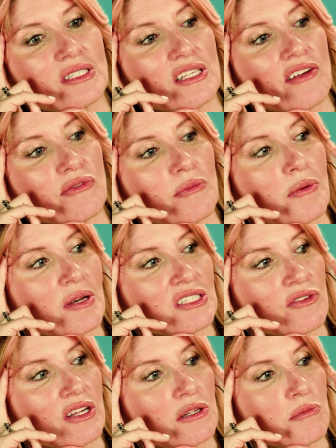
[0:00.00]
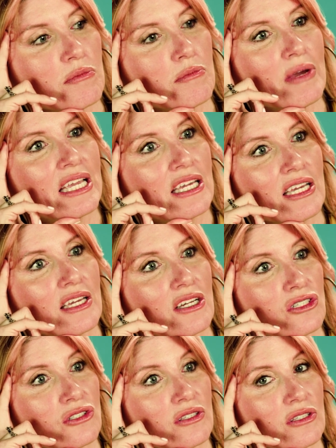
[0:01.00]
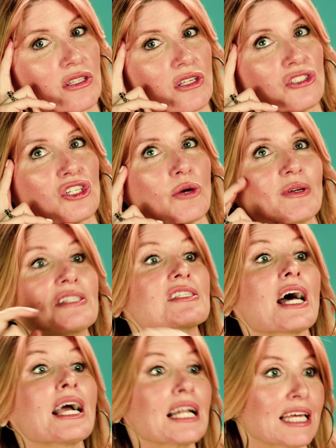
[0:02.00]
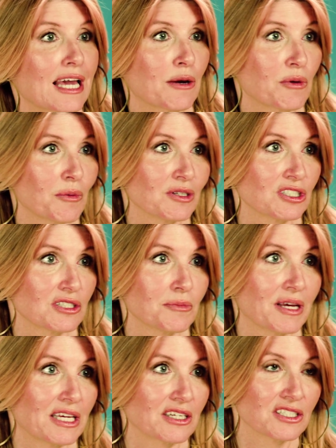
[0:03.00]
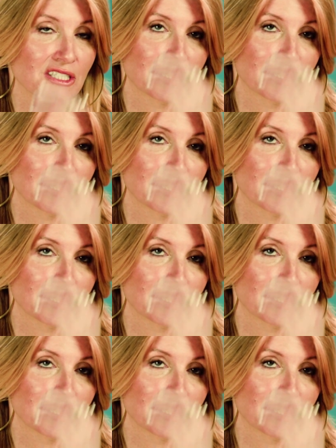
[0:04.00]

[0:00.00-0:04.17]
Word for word: know, myself and my best friend making a show exactly how we wanted to make